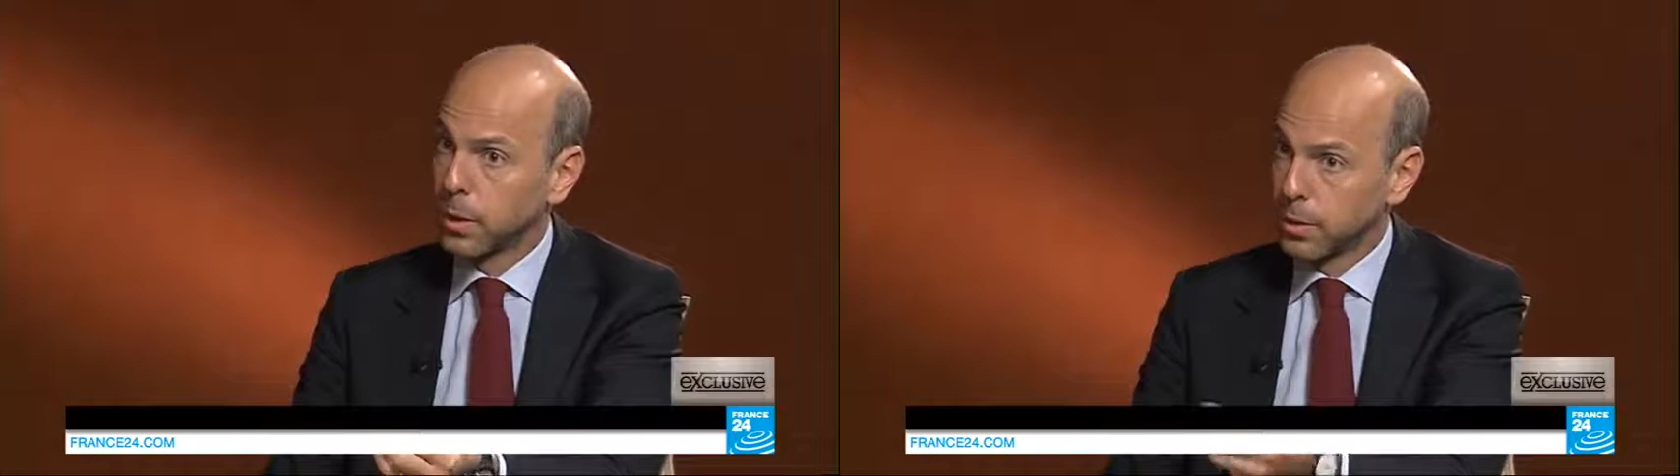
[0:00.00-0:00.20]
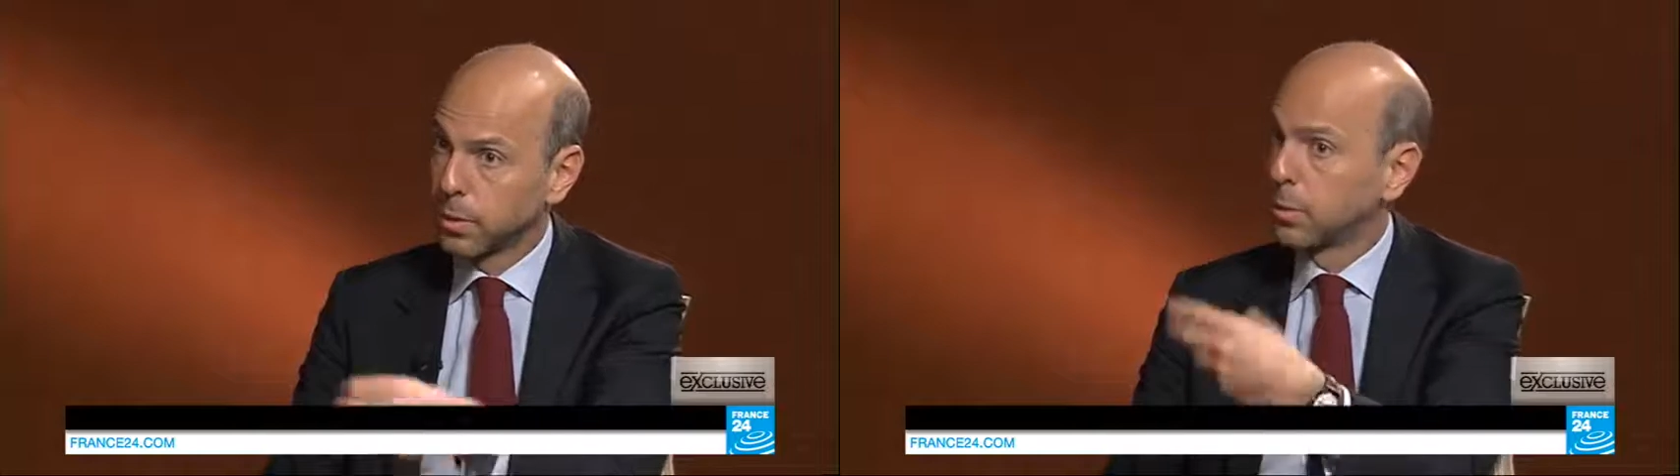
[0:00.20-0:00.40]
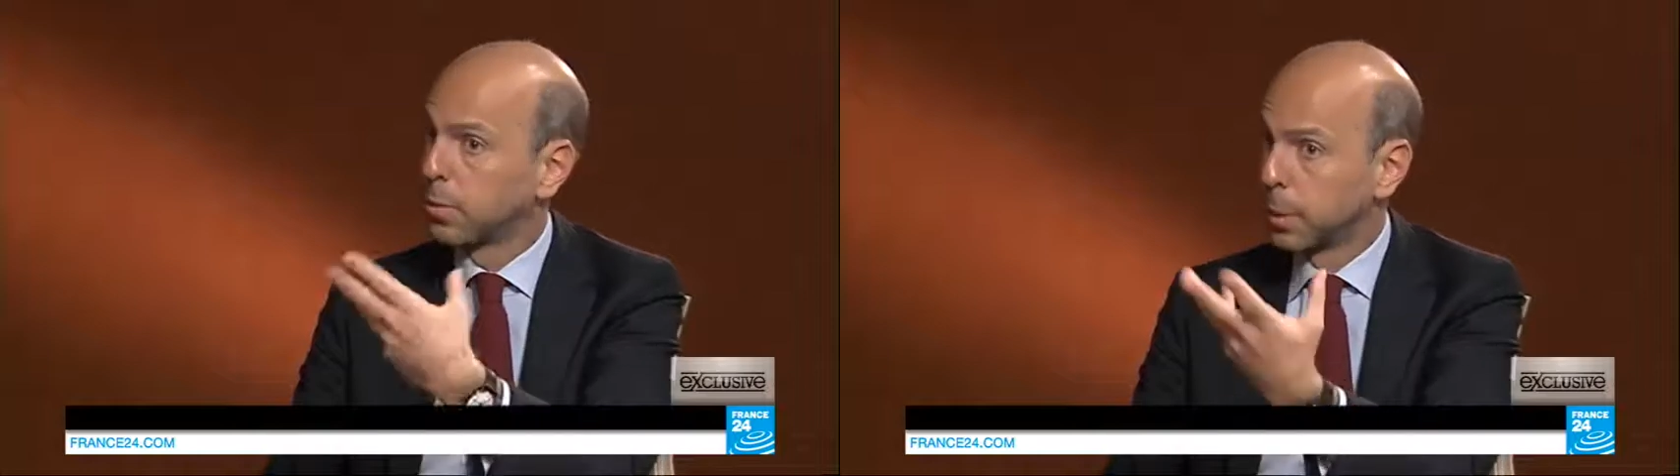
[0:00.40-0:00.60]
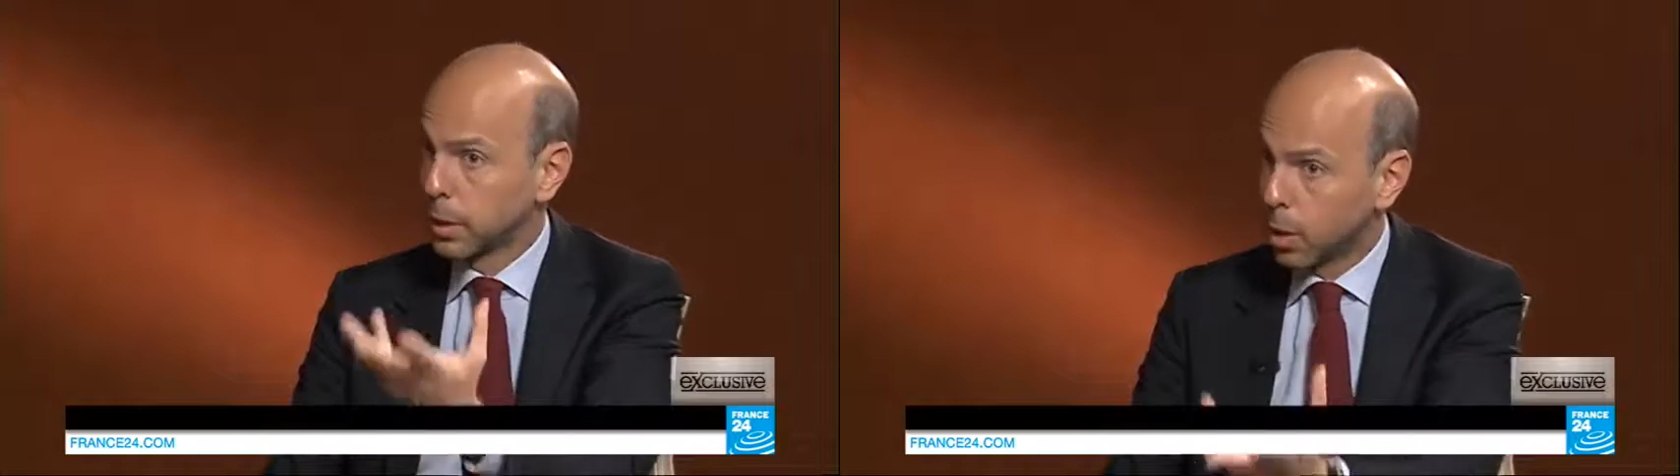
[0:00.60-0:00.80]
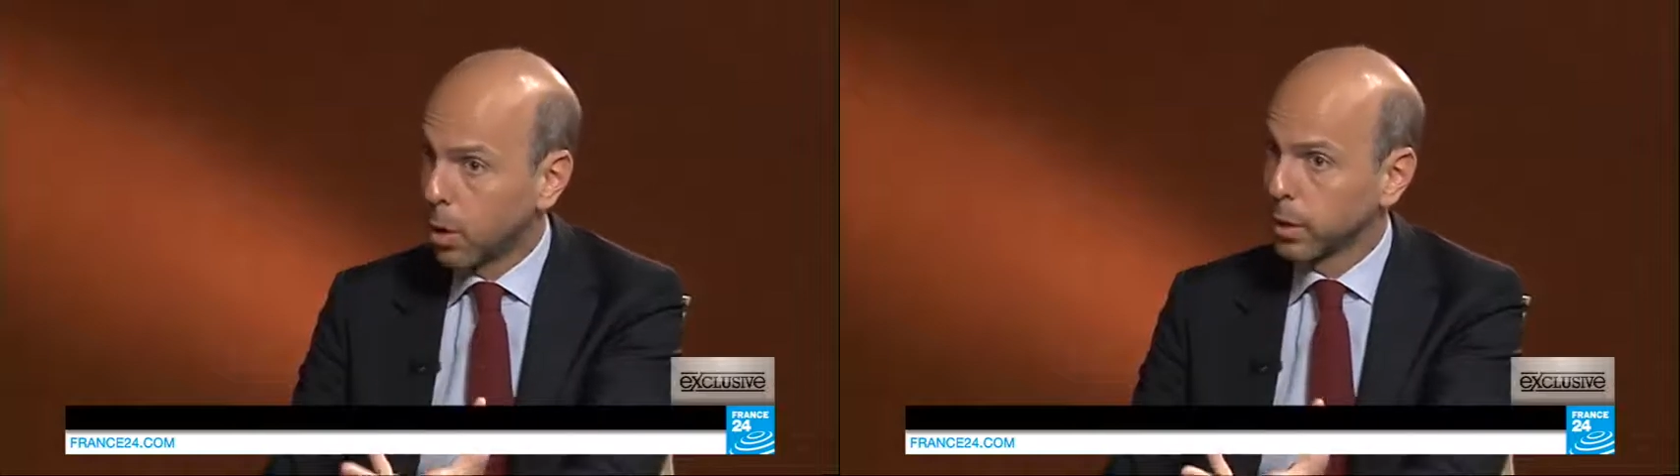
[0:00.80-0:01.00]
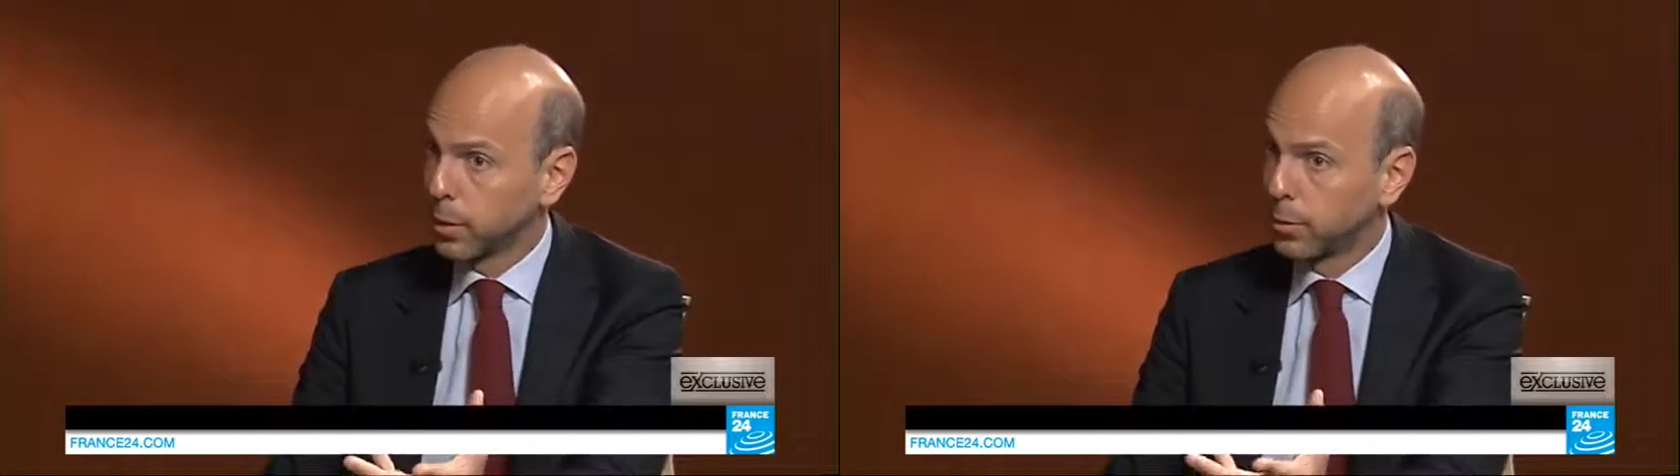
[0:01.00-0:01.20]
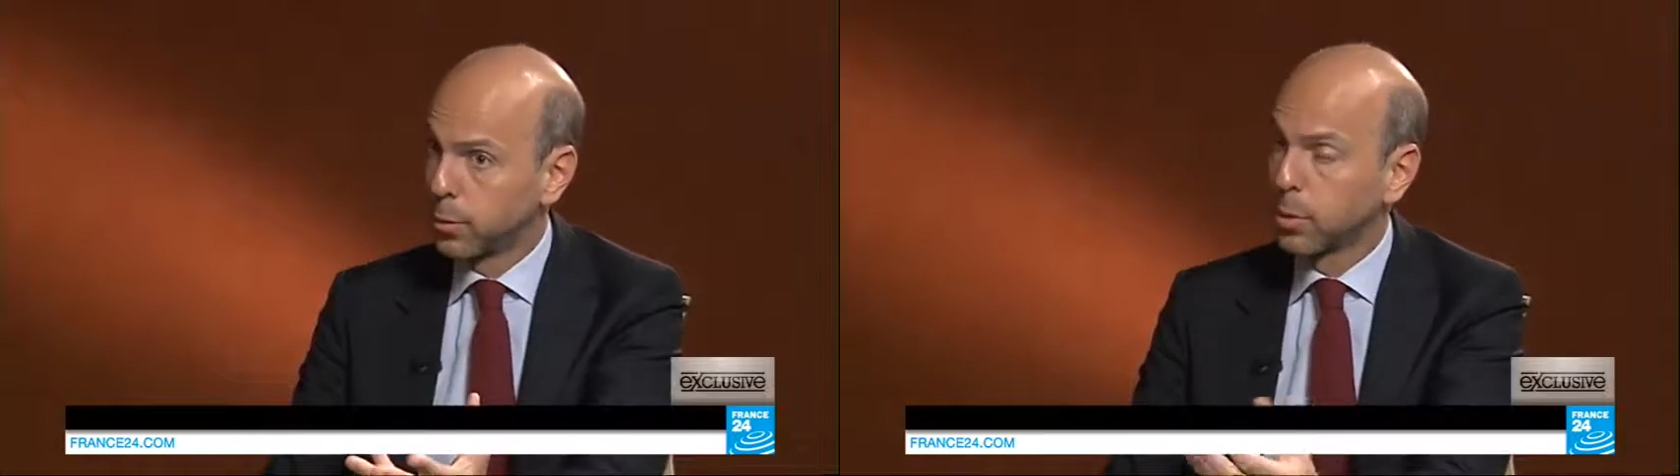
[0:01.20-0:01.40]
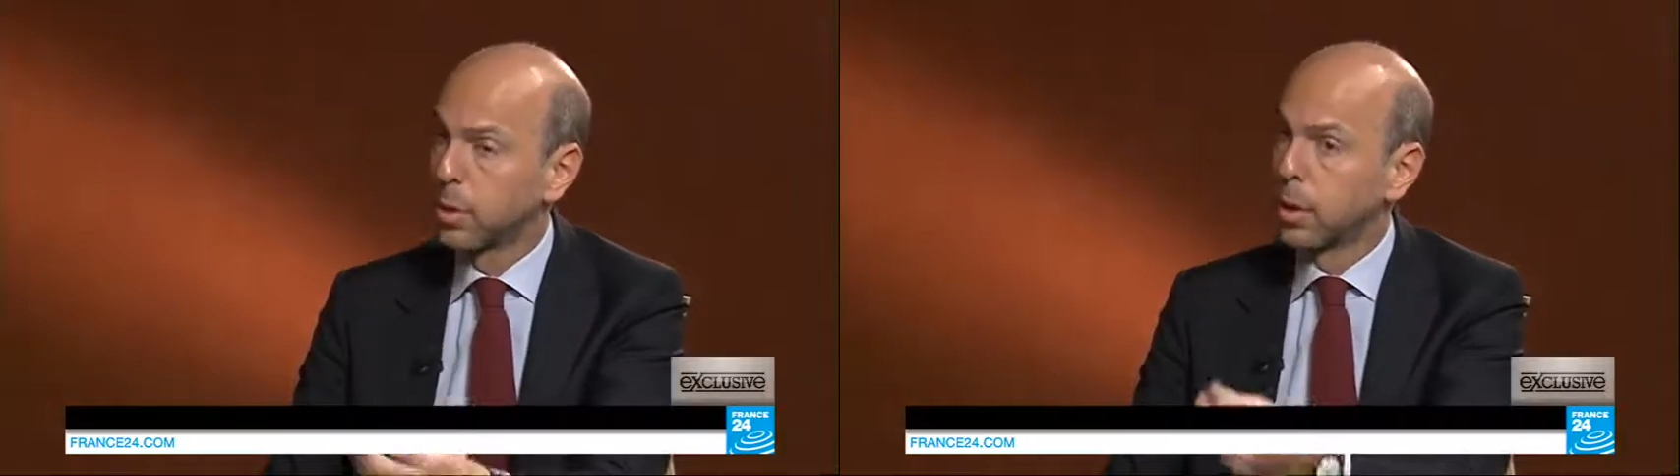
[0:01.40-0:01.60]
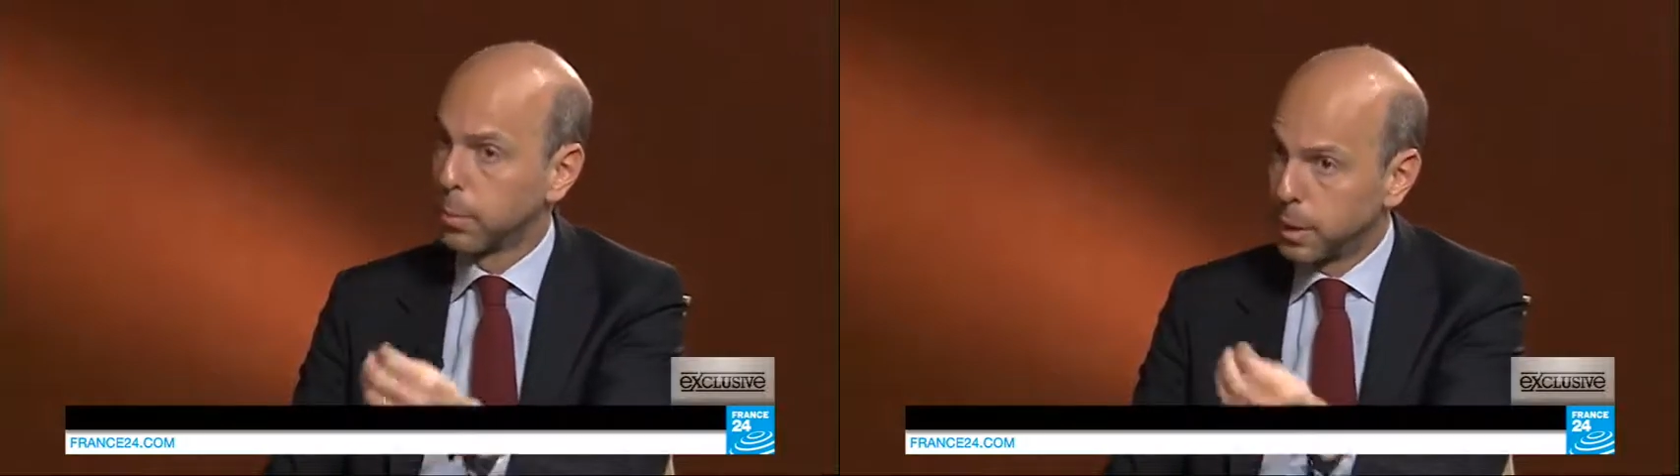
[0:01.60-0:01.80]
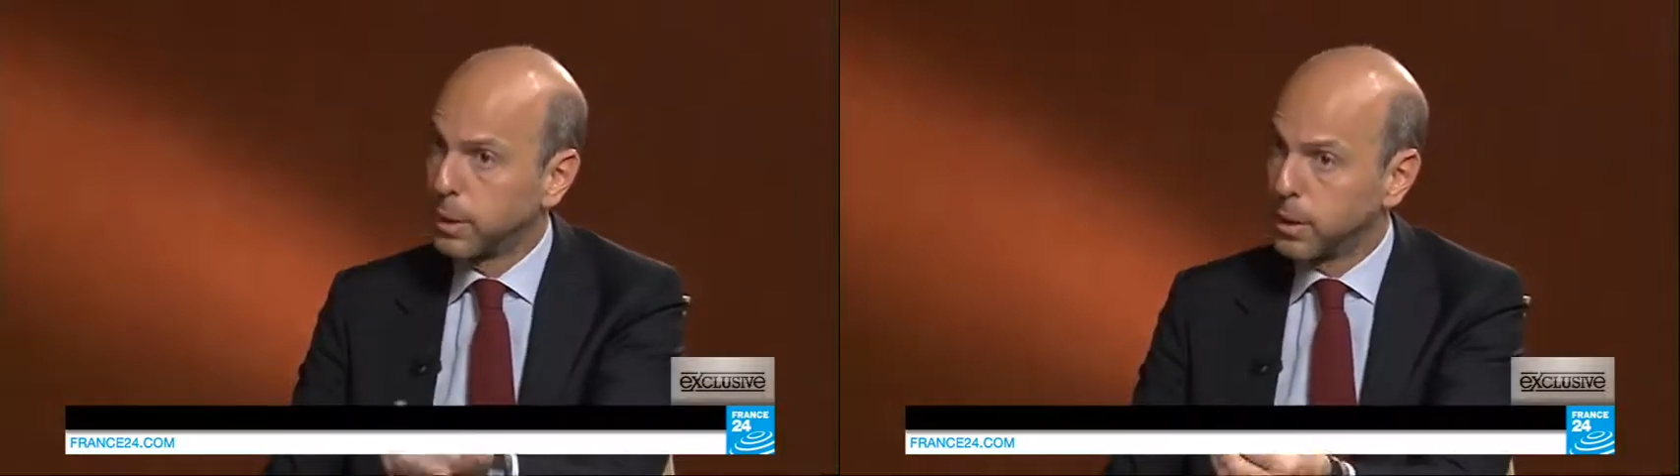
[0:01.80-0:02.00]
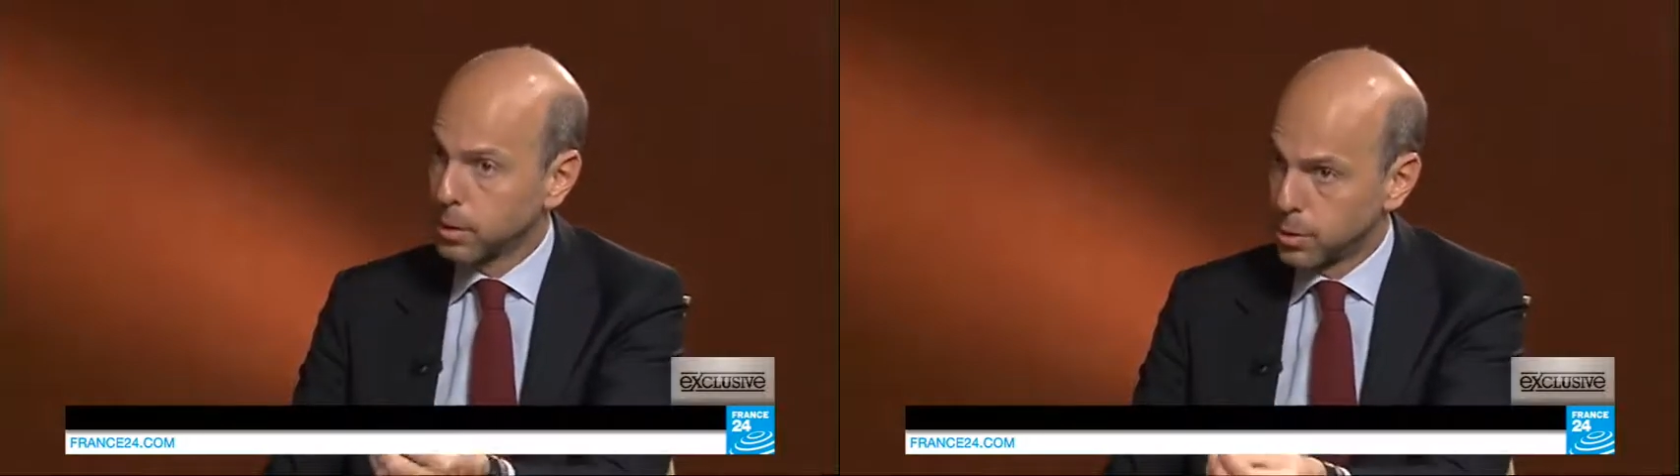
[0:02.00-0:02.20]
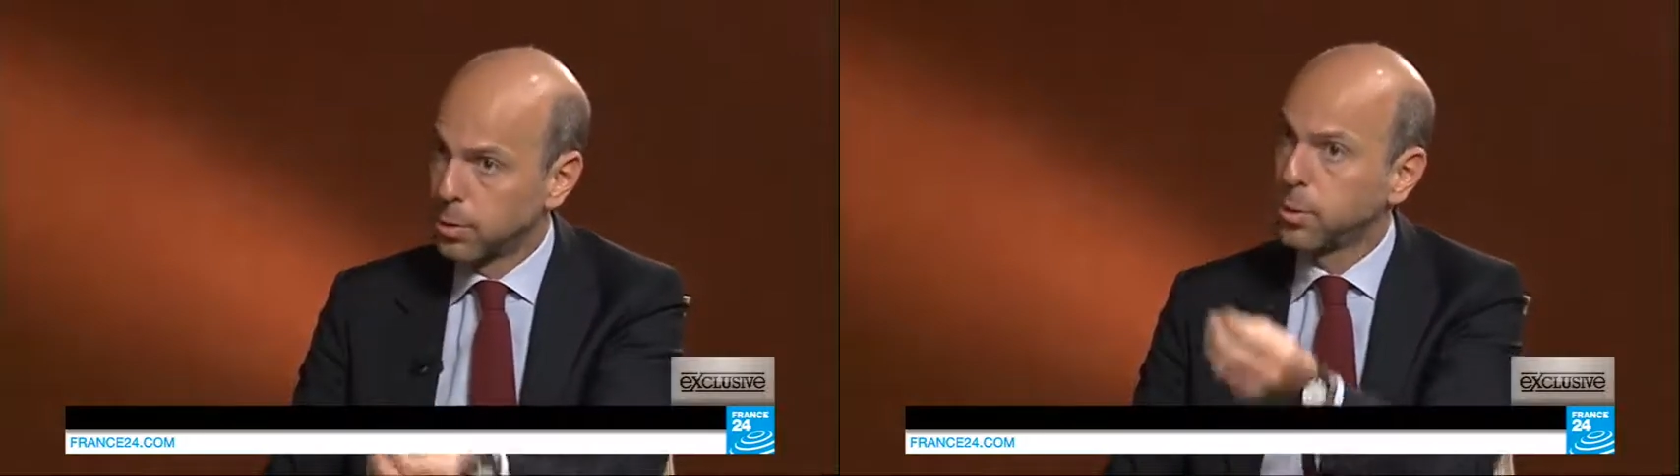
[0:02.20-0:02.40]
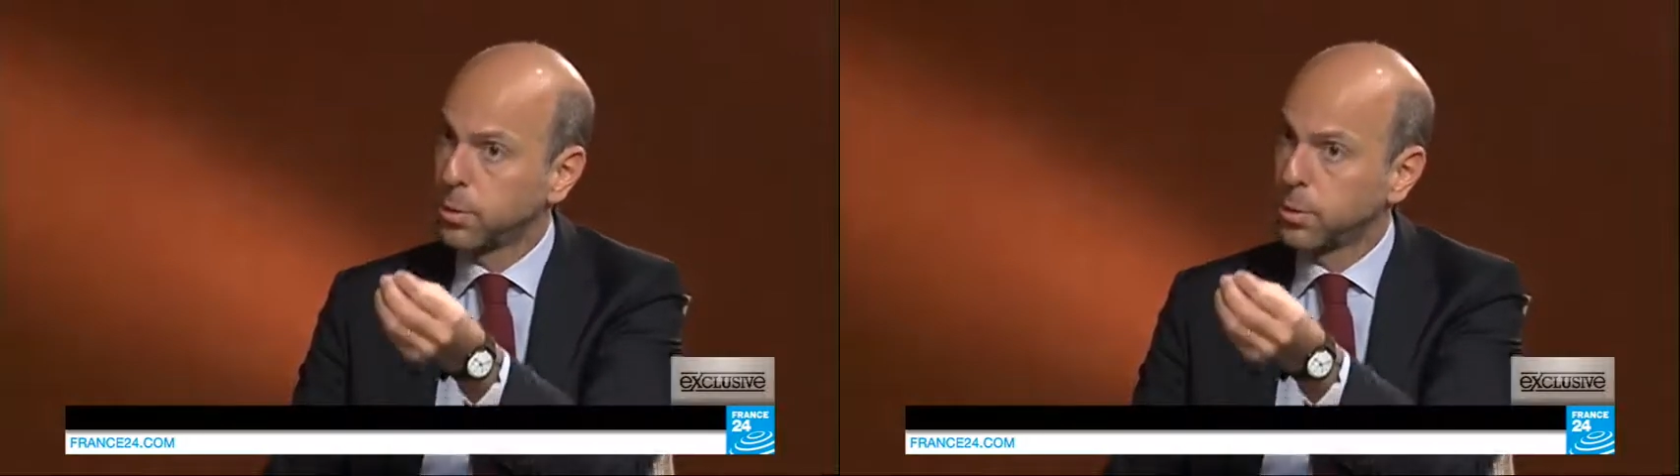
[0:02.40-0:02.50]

that you've been calling for many years? Do you